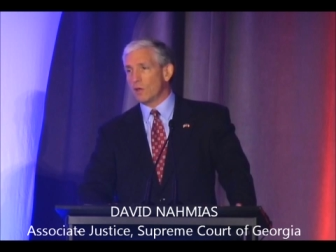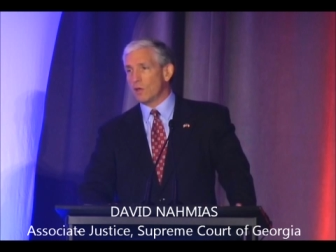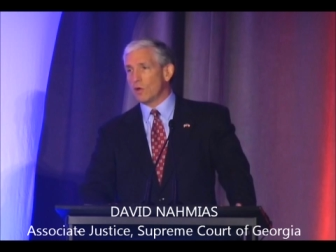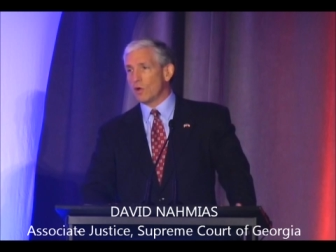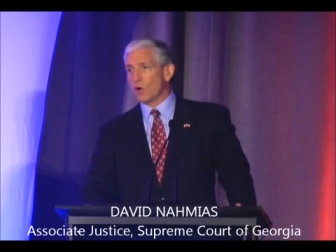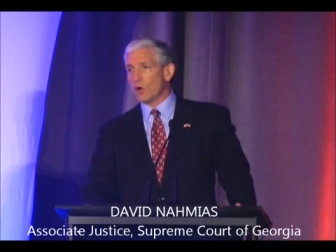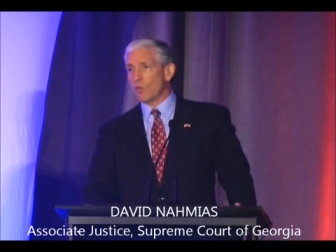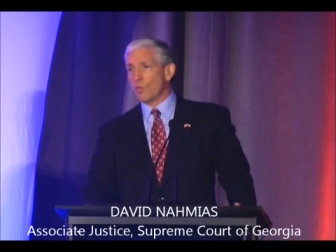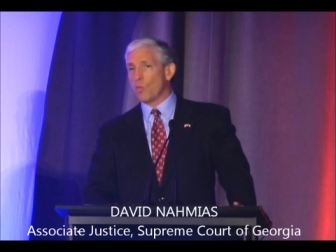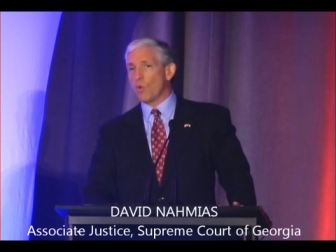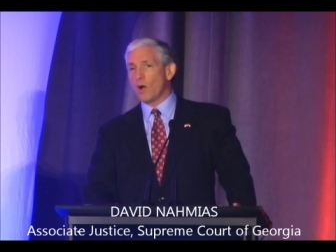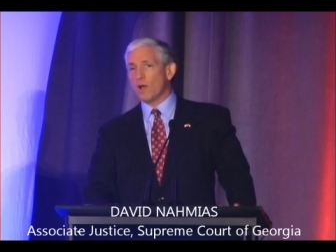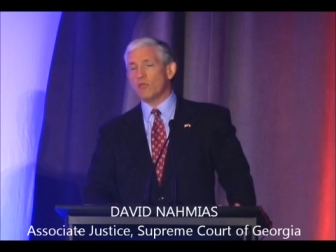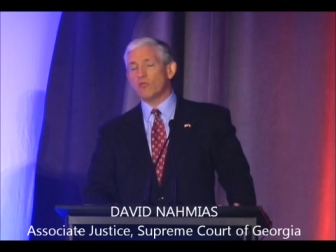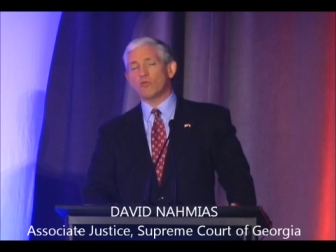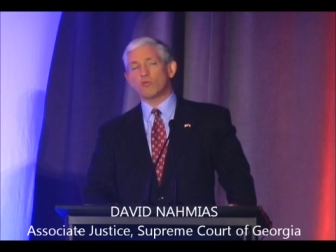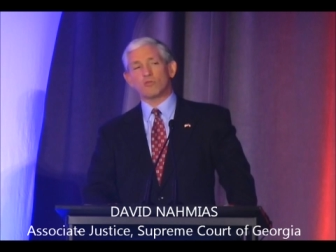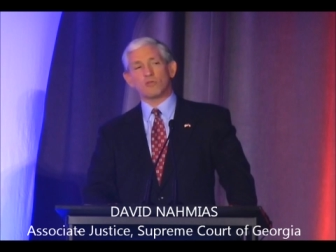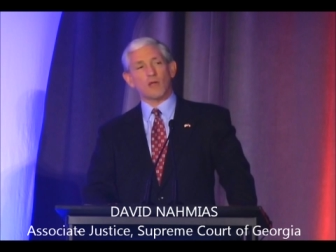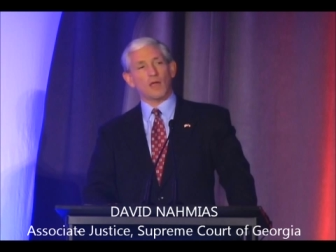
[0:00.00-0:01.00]
on what
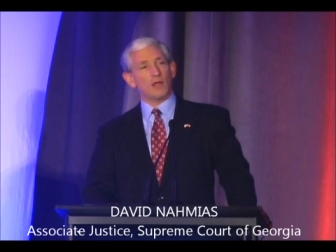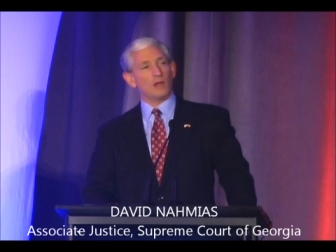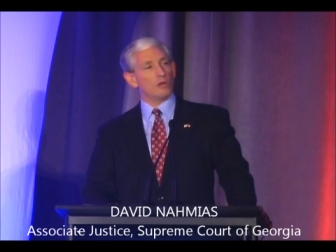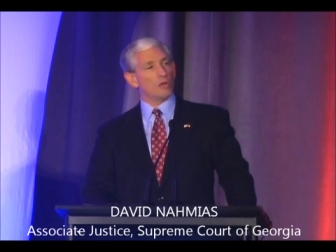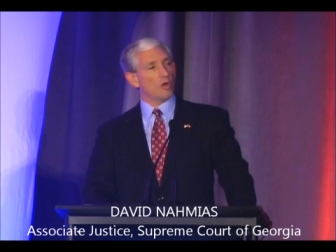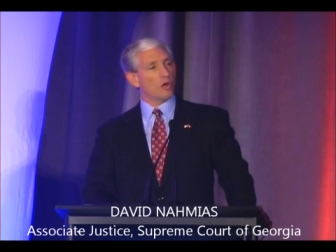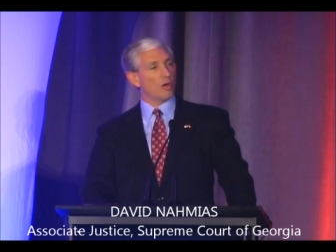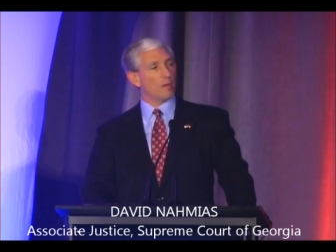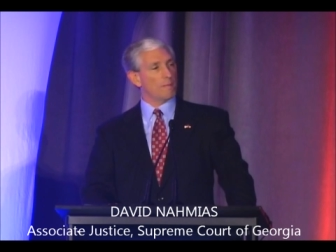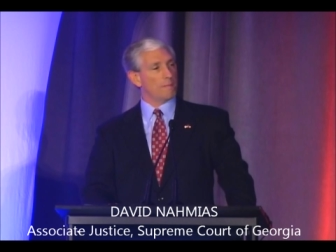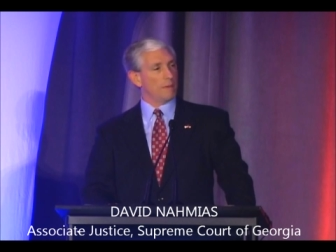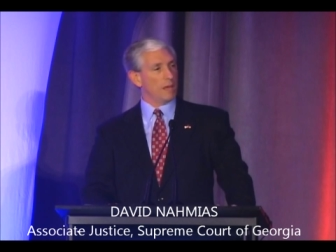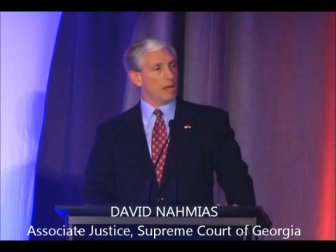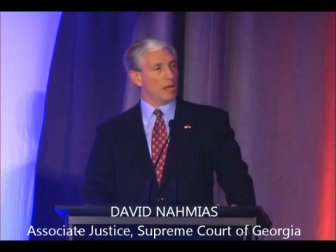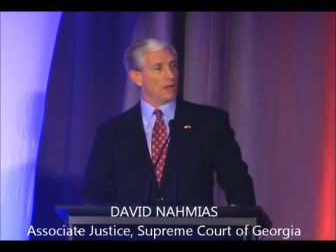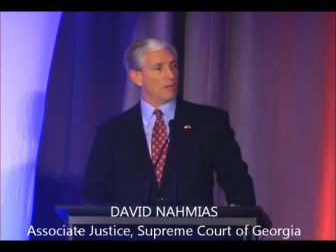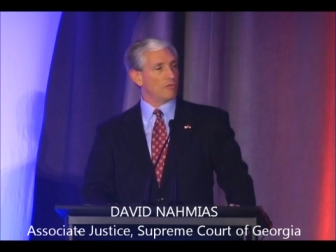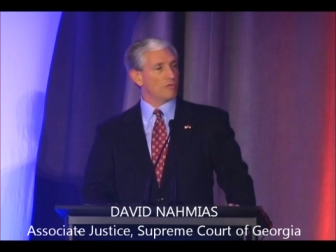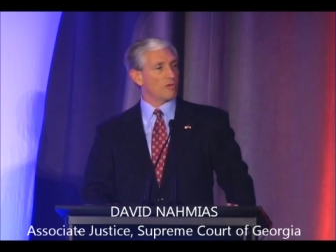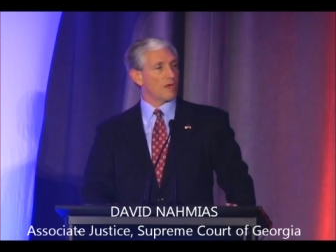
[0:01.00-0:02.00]
state law
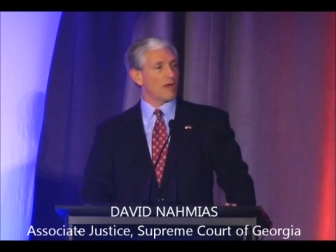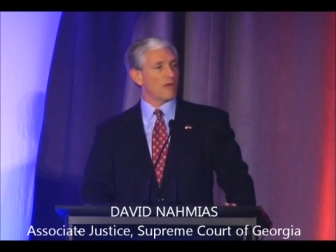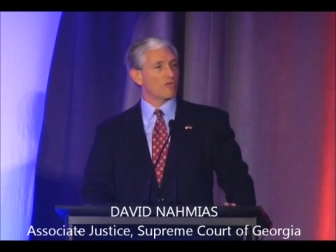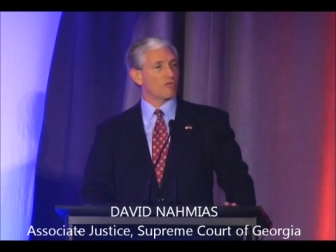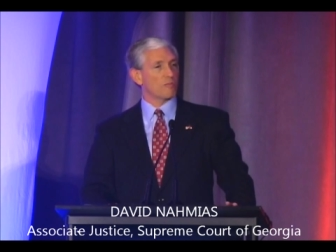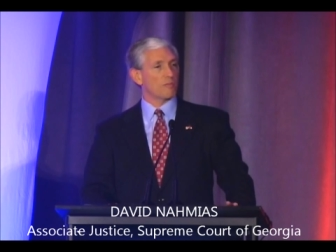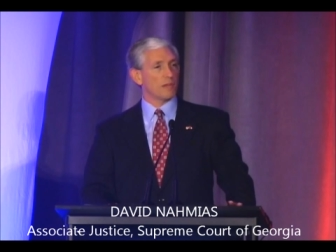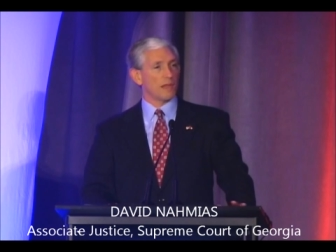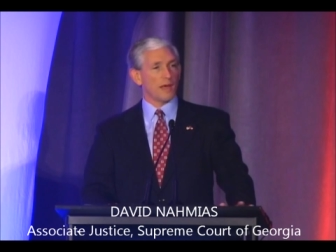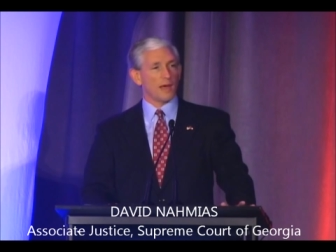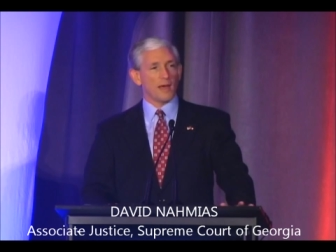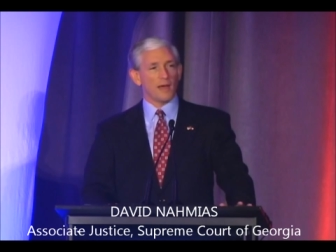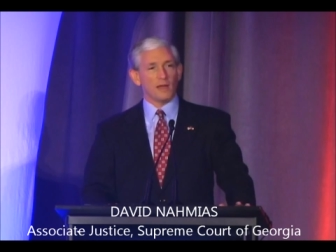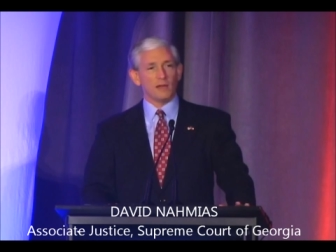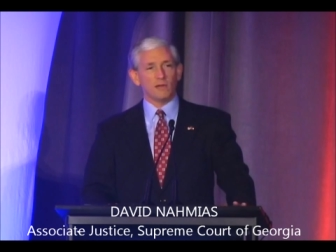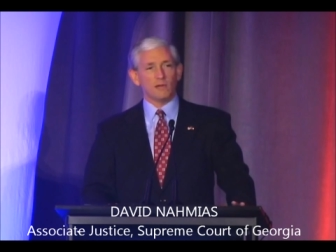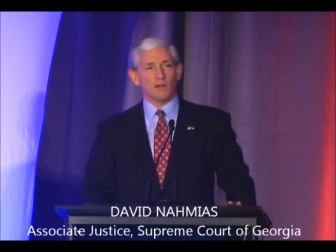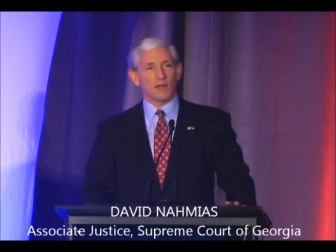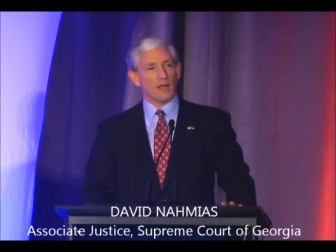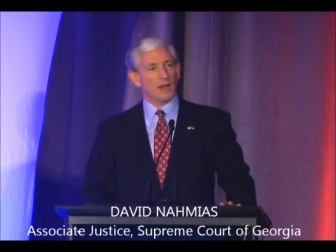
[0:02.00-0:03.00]
means as
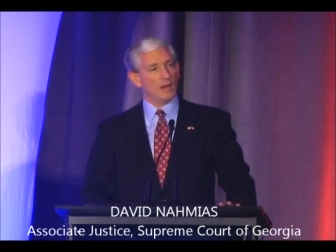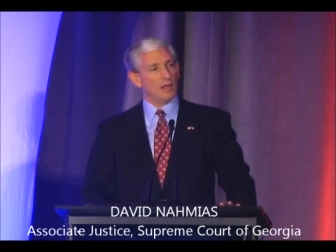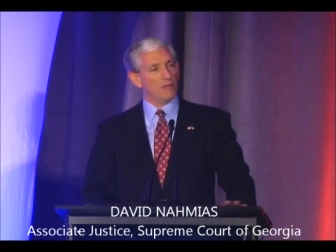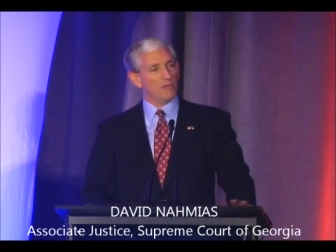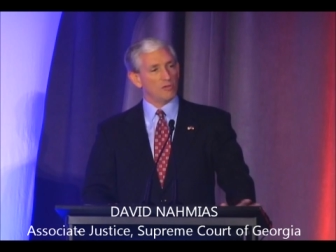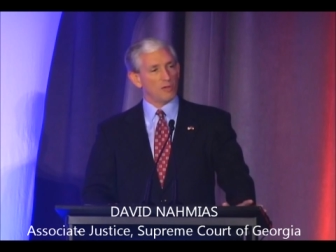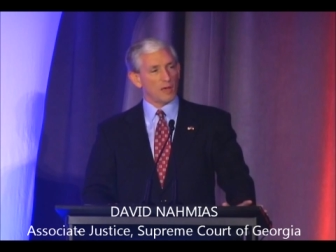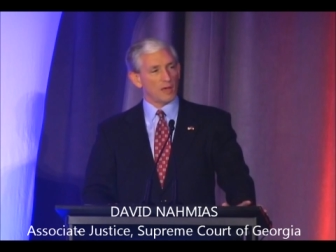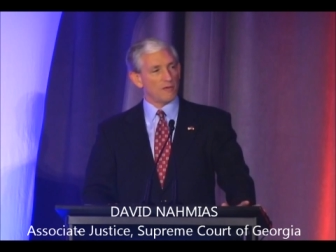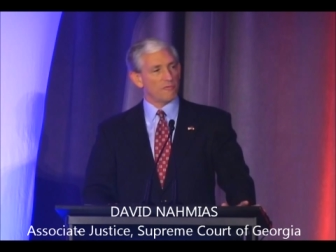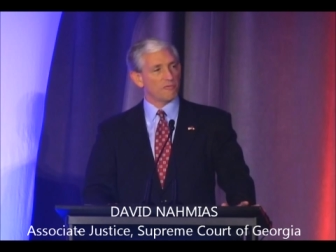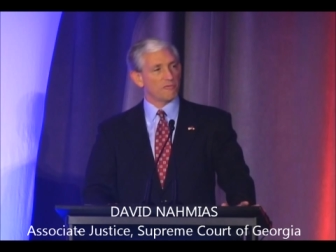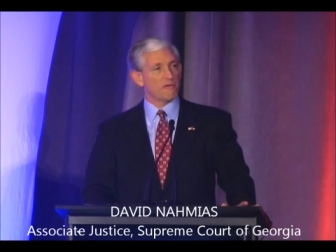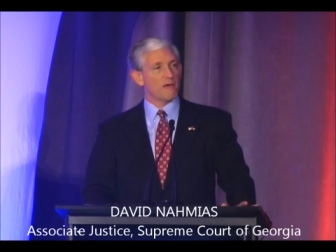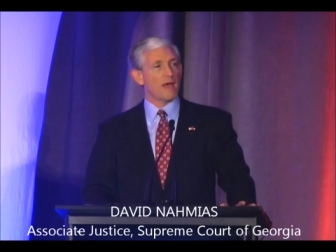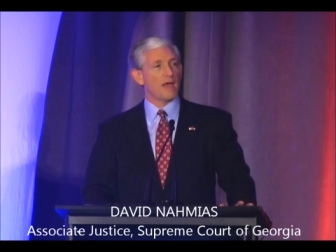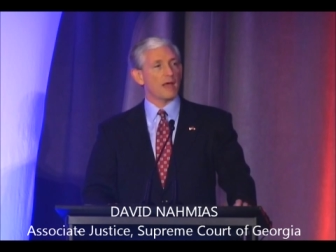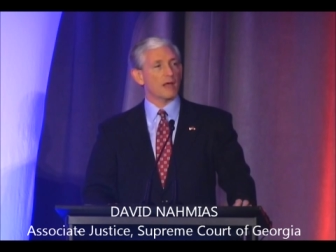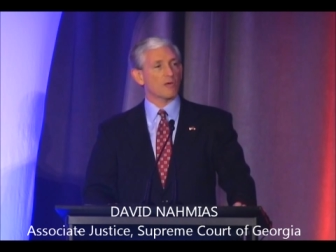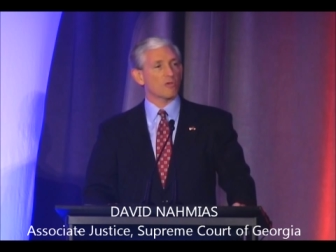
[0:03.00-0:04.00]
applied to any set of
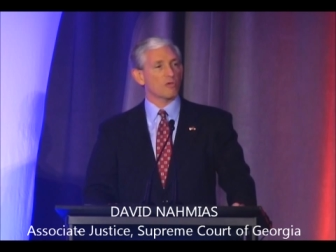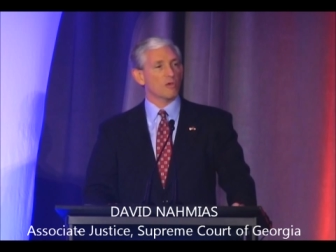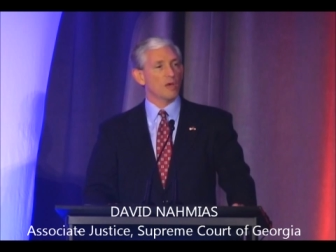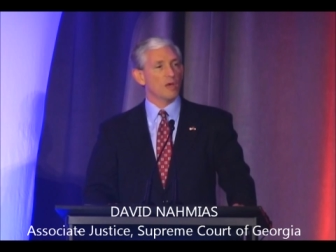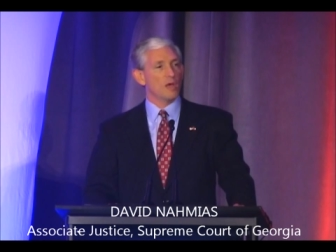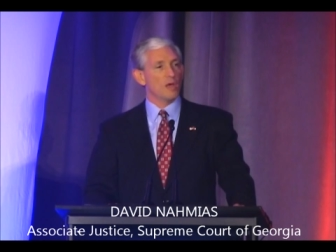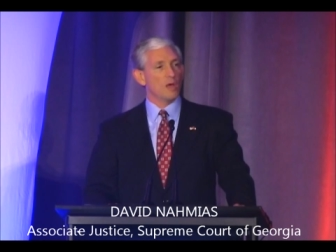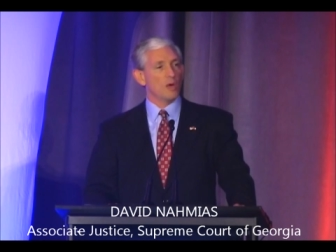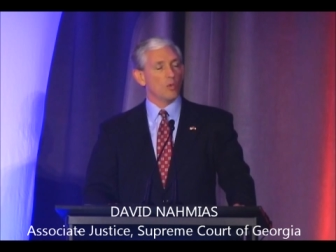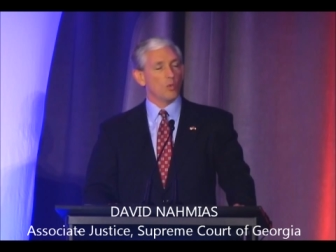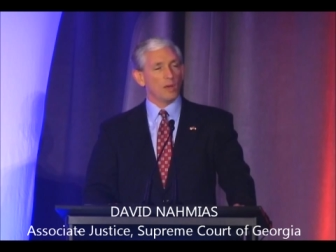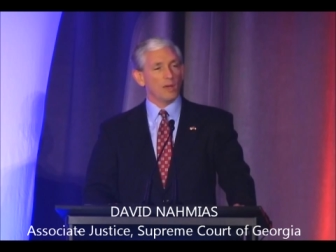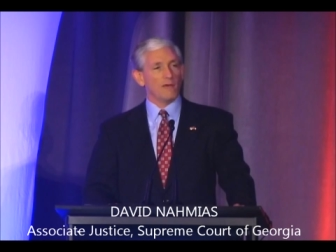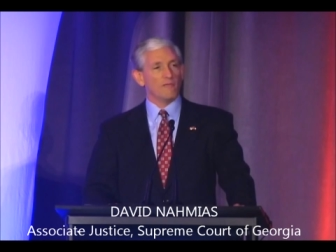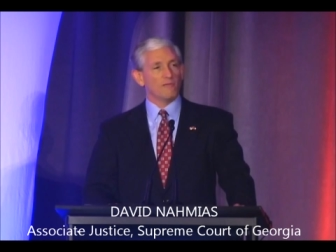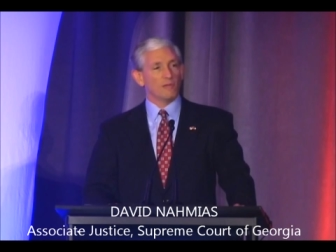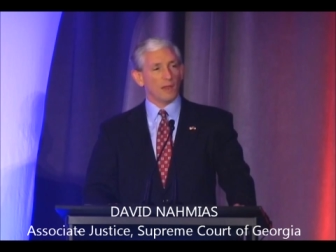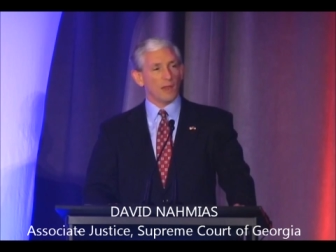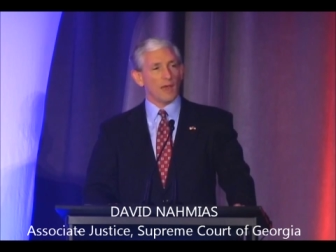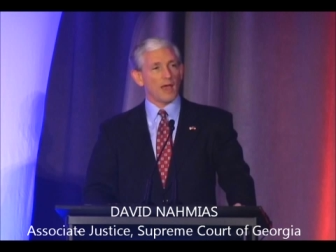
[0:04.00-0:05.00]
facts, we have
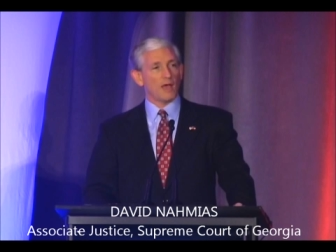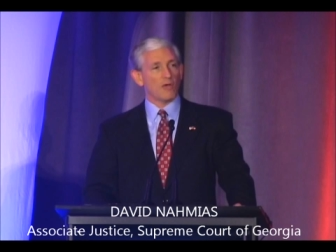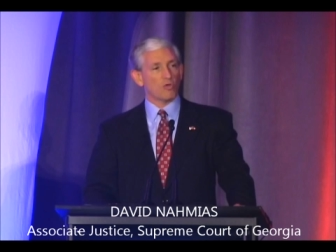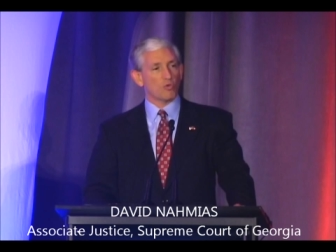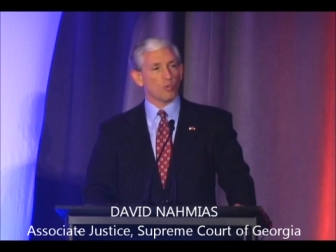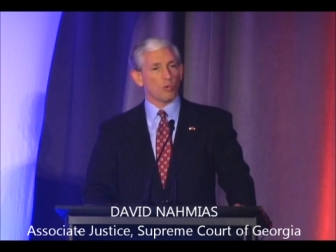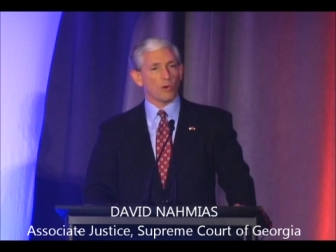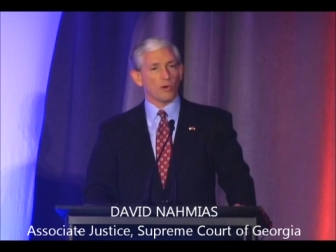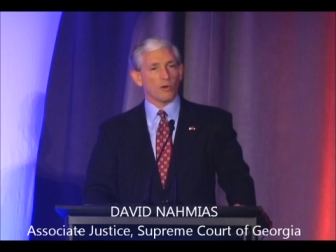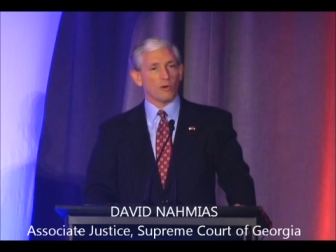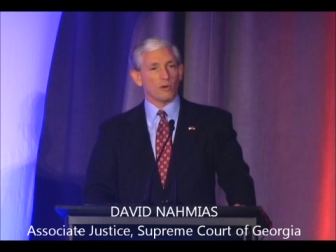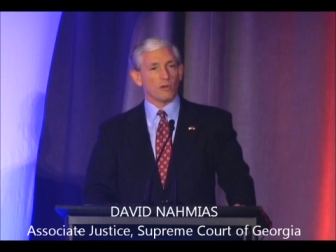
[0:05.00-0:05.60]
the last word,